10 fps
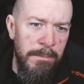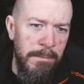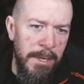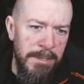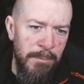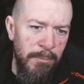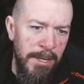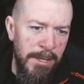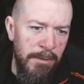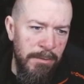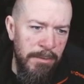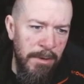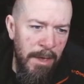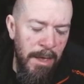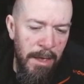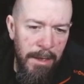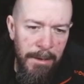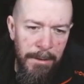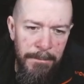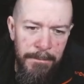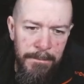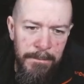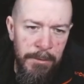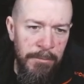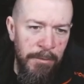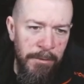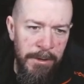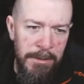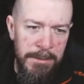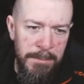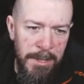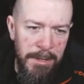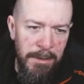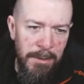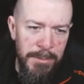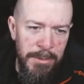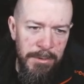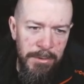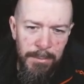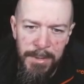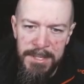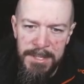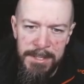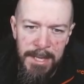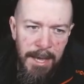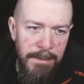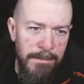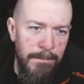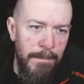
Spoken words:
Has some really good tutorials when it comes to PIXINSIGHT.